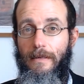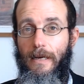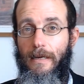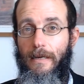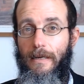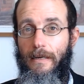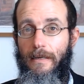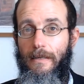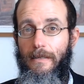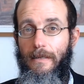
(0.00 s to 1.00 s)

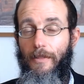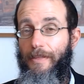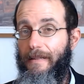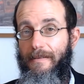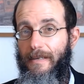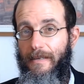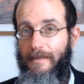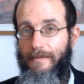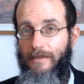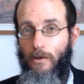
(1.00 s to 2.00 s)
authentic
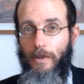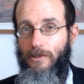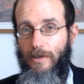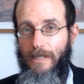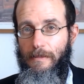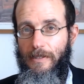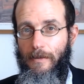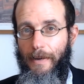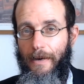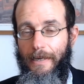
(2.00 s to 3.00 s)
to what Judaism is
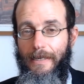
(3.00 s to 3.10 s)
about,